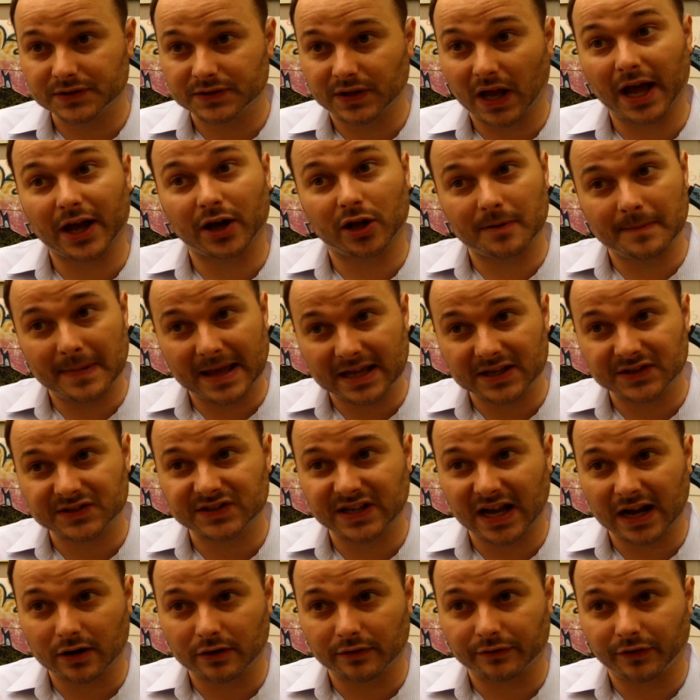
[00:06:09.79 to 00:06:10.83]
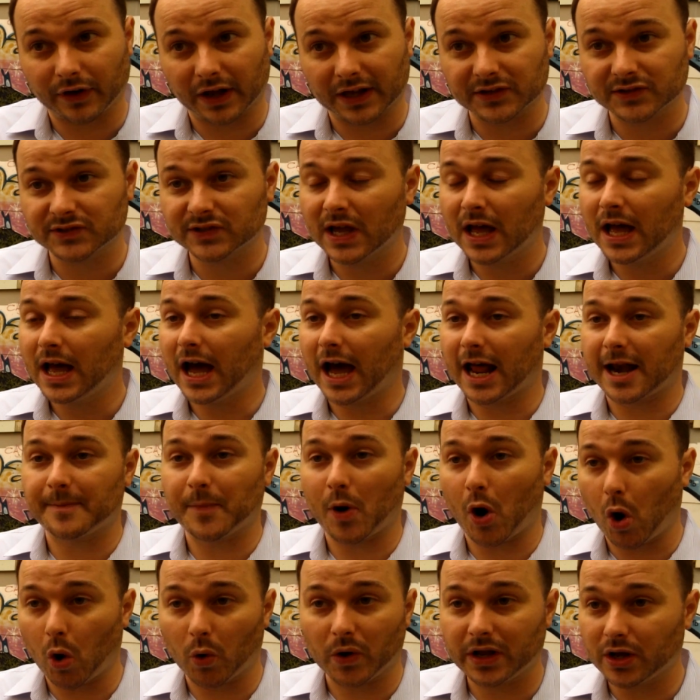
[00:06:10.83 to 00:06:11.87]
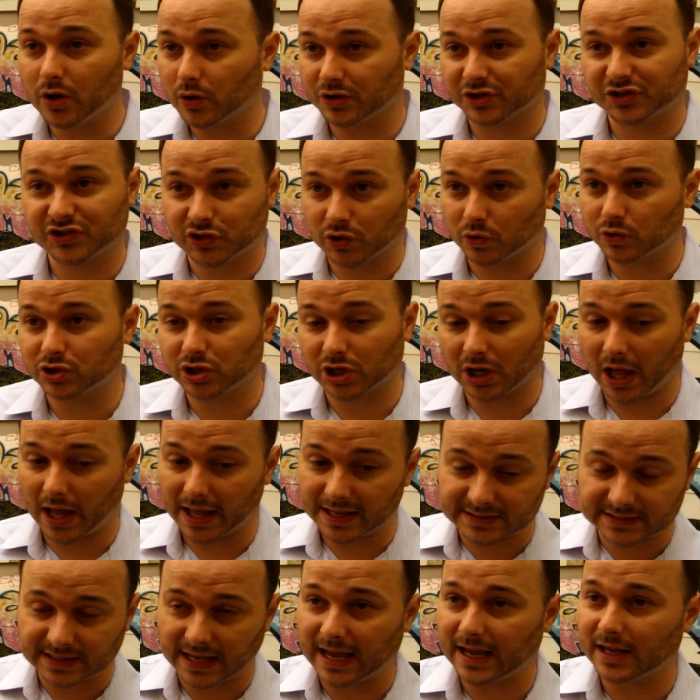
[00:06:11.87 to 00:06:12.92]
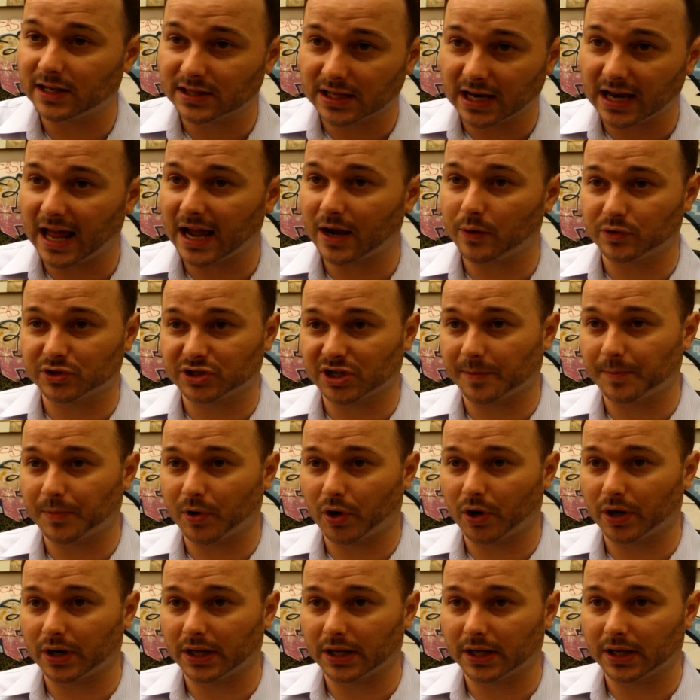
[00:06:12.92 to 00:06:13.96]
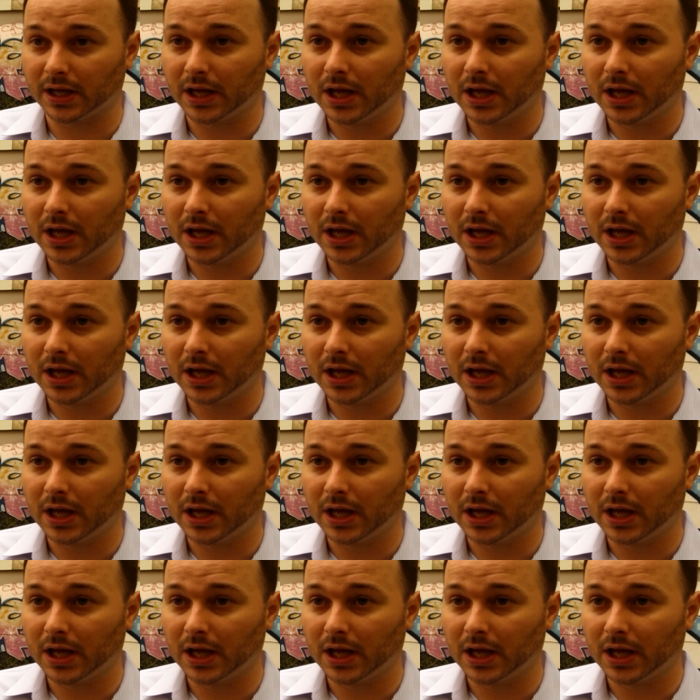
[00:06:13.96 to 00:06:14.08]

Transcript: I'm going to make a sacrifice and I'm only going to socialize in the language I'm learning.